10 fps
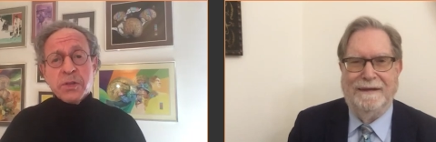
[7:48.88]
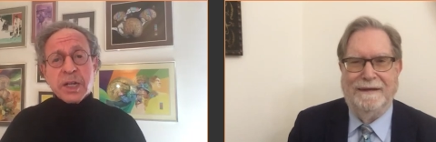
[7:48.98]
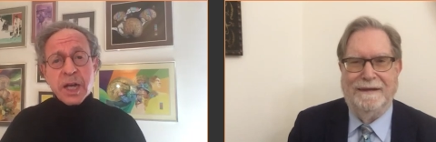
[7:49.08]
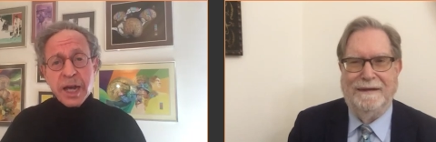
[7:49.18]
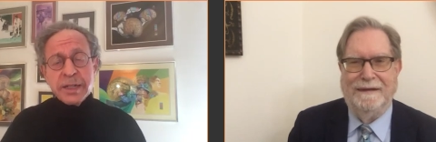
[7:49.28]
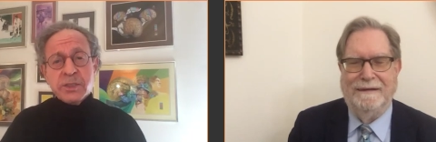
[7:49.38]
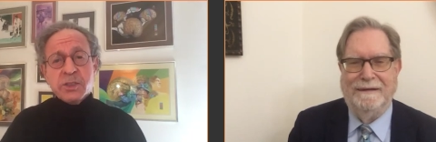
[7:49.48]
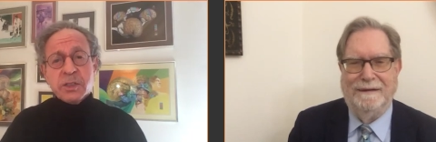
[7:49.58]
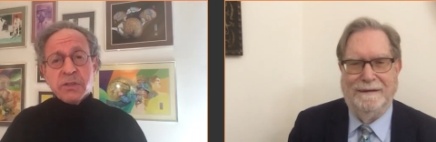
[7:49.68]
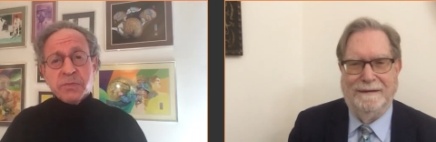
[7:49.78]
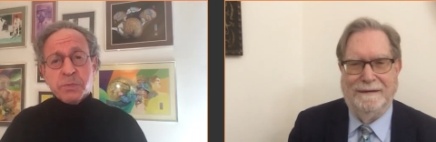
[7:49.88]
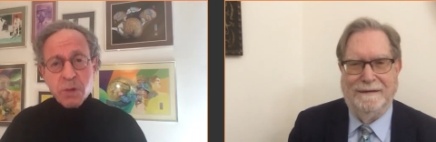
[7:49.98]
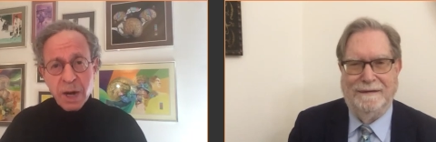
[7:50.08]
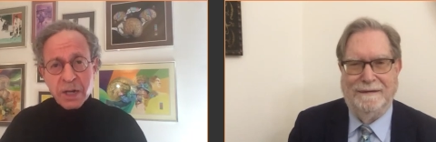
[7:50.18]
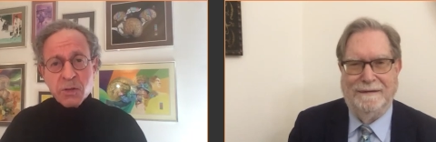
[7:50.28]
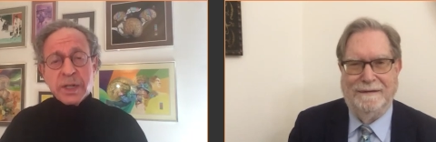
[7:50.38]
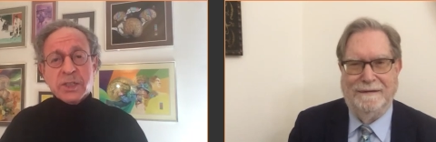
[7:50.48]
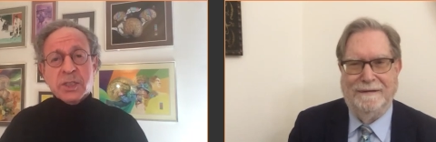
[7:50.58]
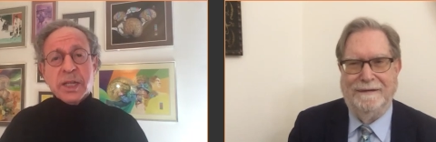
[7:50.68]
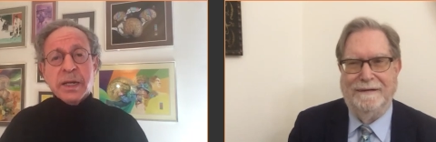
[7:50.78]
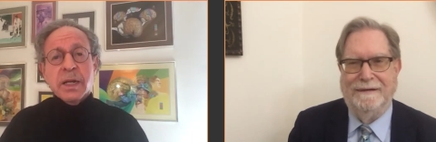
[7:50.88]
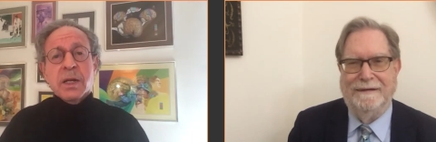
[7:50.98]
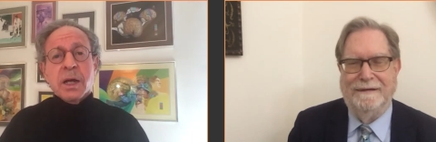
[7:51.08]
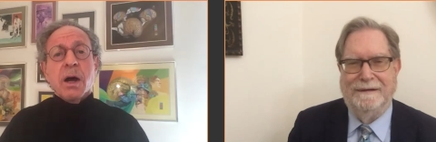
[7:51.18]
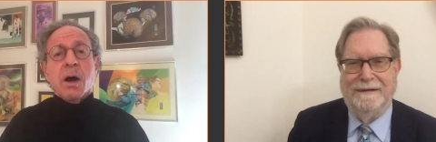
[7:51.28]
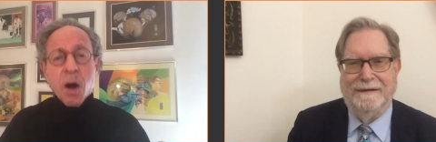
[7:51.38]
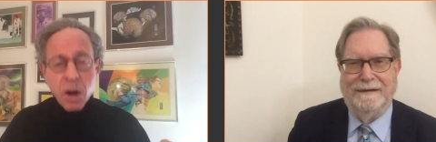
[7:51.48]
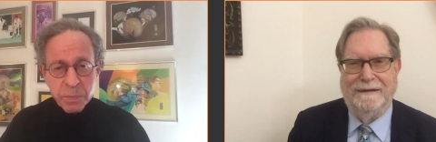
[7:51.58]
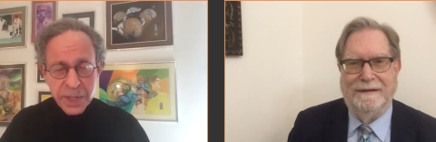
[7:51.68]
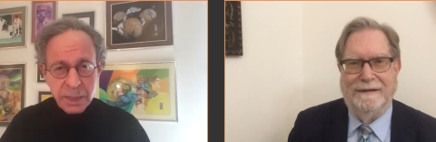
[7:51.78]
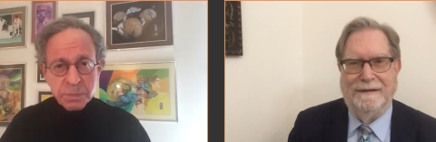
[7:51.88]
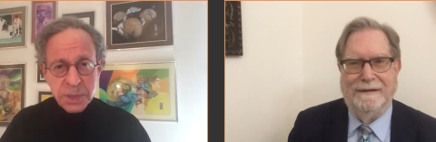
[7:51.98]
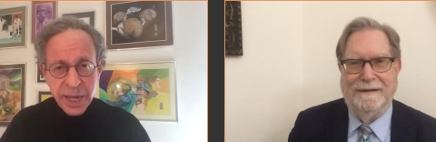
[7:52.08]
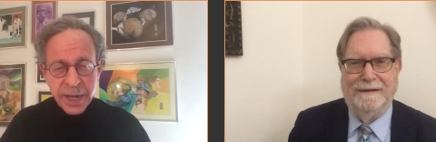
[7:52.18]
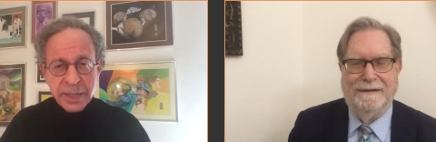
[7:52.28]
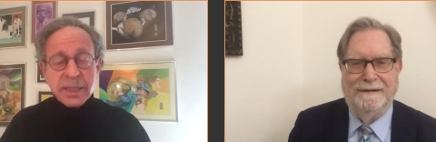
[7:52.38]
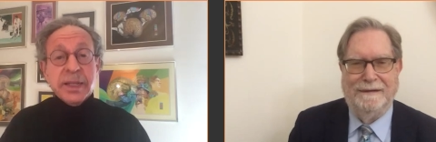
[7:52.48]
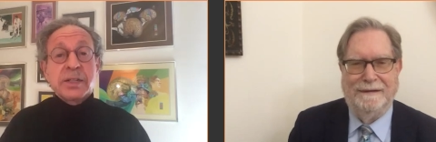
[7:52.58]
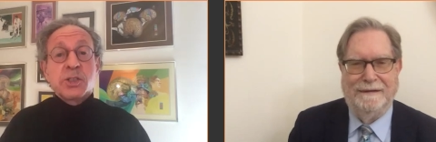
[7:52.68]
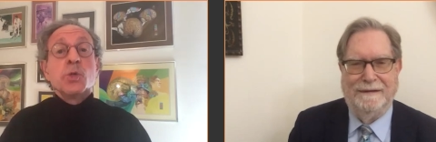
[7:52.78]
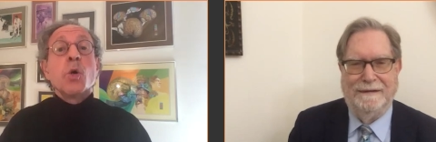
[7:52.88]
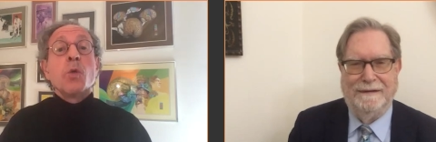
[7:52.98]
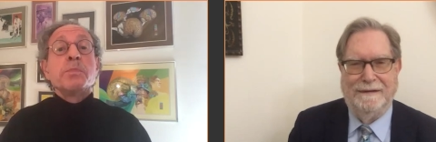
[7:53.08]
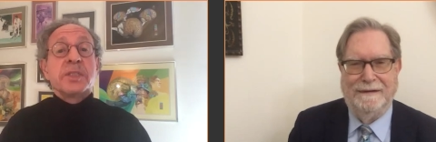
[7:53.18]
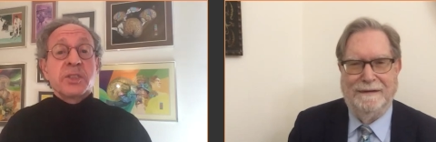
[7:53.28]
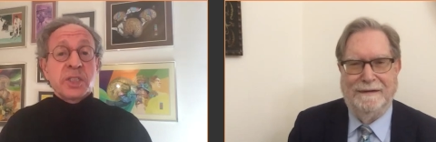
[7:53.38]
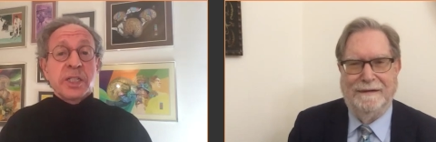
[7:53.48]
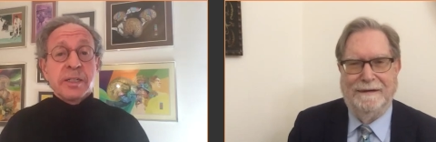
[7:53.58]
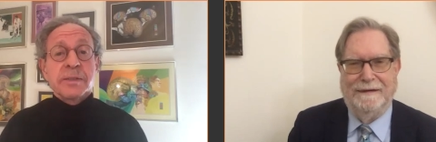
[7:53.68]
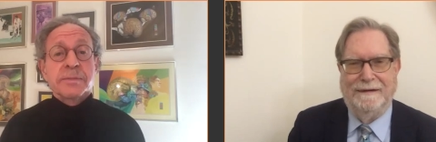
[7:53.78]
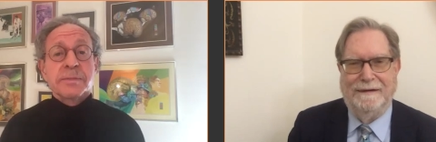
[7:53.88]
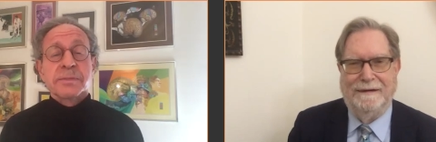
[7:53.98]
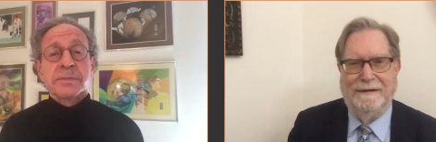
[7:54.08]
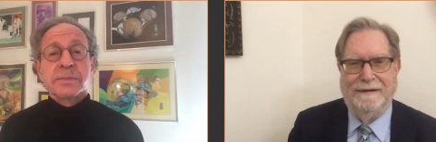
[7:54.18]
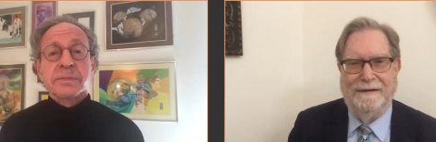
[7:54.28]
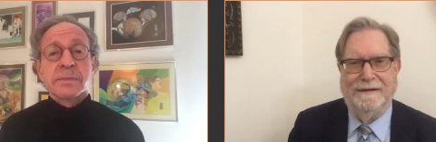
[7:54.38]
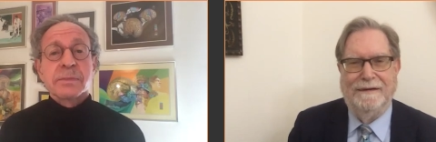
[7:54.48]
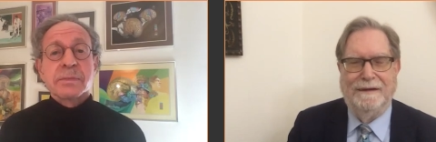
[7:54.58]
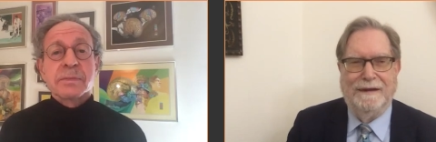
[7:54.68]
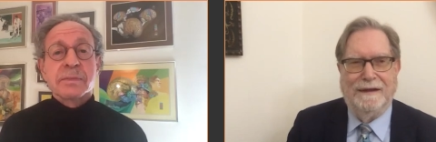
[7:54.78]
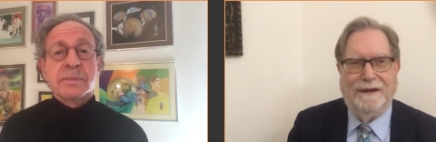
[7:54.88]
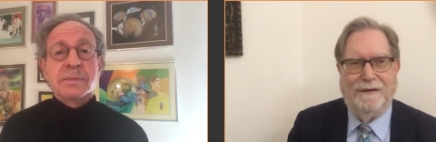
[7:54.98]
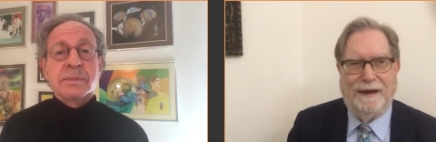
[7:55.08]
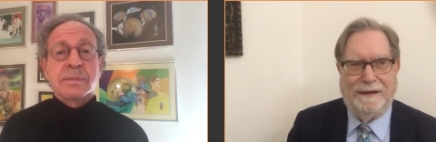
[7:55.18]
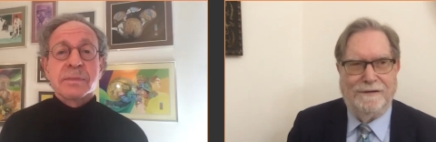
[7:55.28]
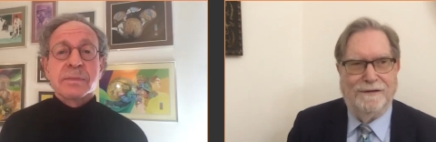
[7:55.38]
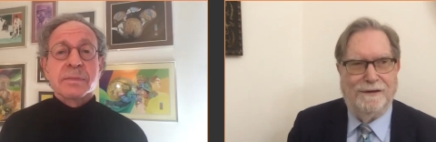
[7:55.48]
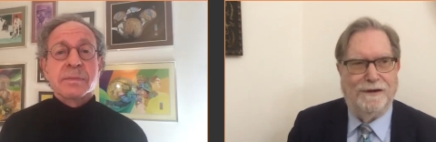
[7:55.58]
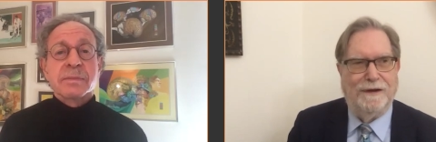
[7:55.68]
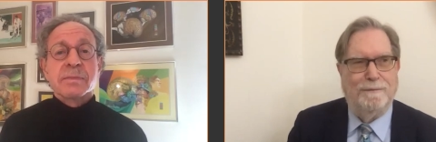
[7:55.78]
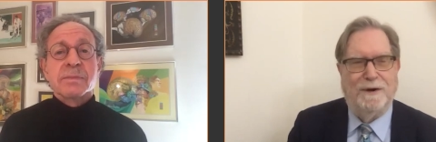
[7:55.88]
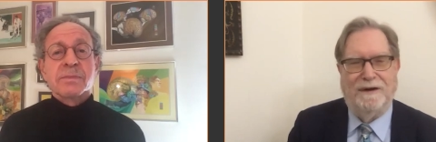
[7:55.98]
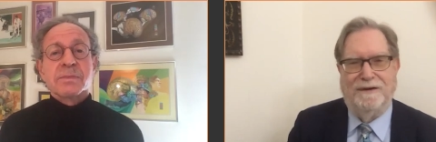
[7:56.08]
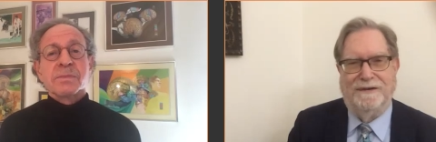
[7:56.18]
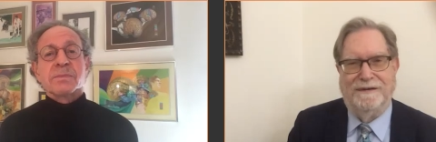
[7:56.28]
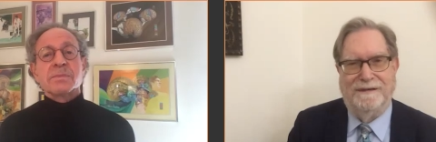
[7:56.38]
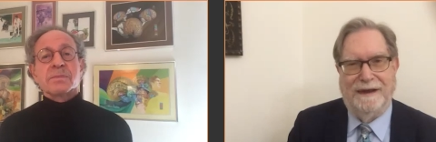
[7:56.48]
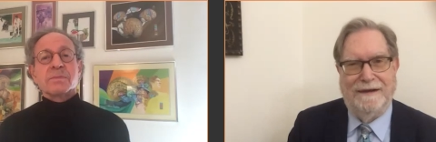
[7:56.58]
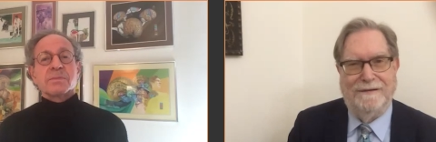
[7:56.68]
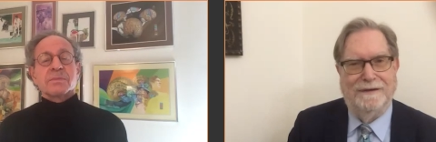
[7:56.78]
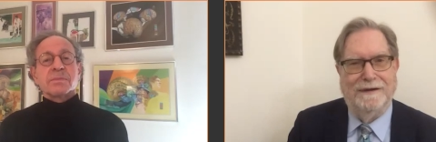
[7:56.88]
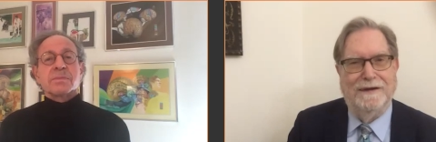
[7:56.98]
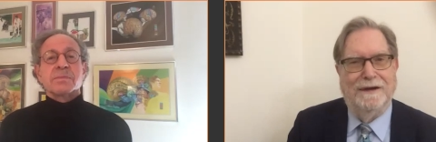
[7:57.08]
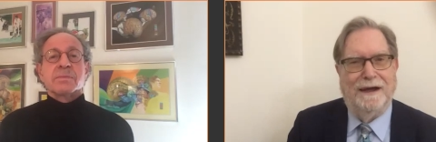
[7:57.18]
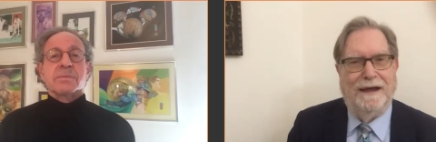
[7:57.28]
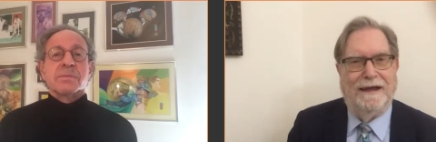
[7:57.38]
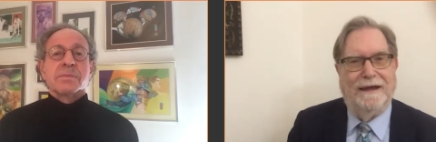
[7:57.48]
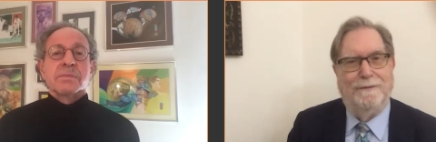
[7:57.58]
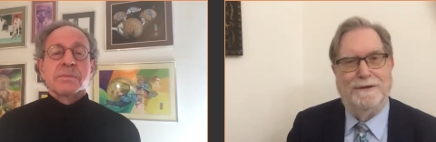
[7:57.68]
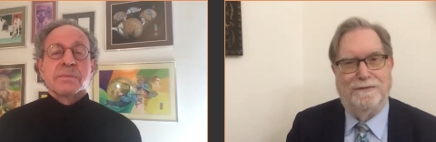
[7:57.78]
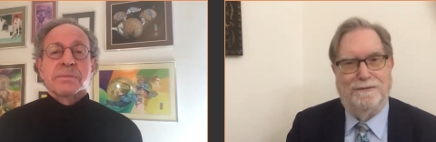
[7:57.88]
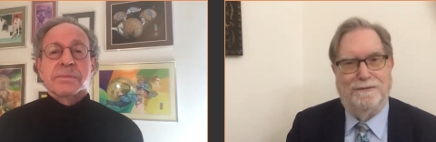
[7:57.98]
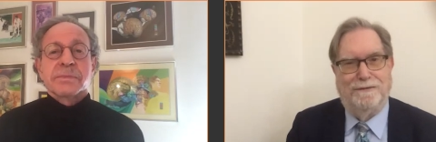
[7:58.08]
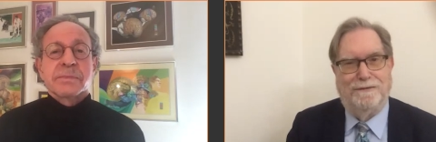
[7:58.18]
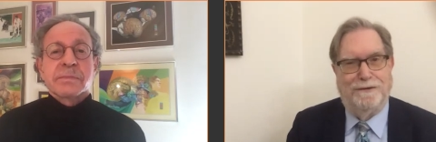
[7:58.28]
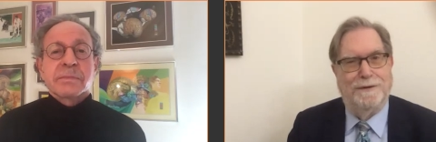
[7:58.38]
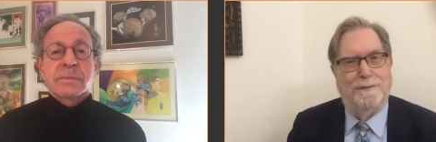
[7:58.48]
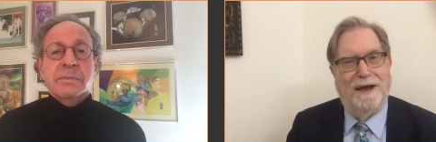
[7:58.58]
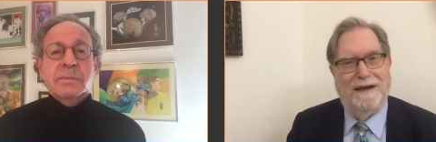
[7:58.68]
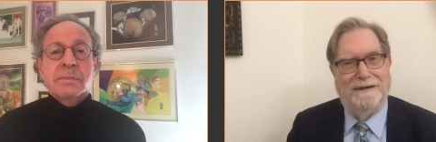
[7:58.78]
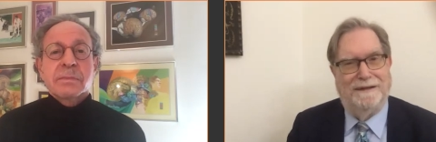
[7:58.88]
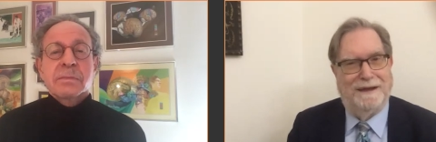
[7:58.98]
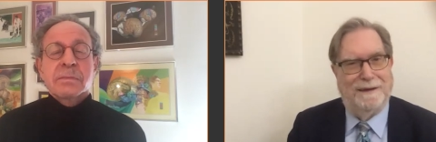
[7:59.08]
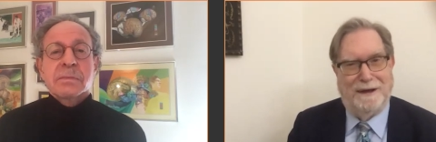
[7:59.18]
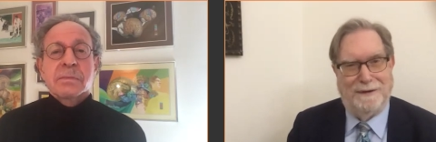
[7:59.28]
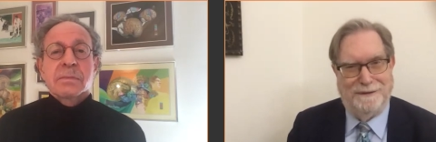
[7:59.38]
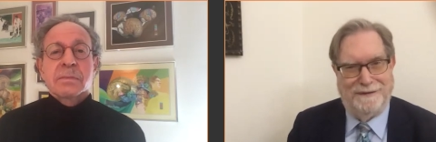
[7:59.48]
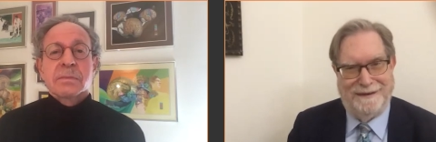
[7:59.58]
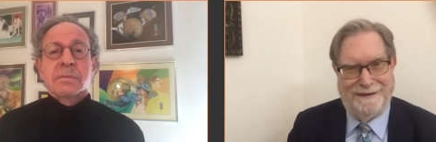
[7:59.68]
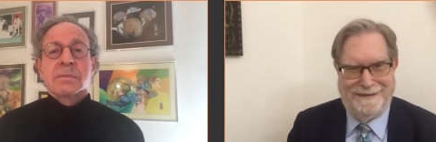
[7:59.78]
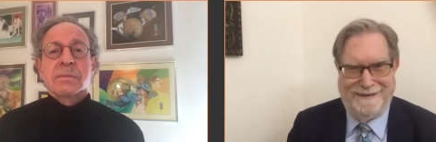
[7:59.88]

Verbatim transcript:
Speaker 1: the kinds of progress that uh, are being planned and that you hope to see?
Speaker 2: Okay, so you get progress in science. A, when you free your mind and think about new things.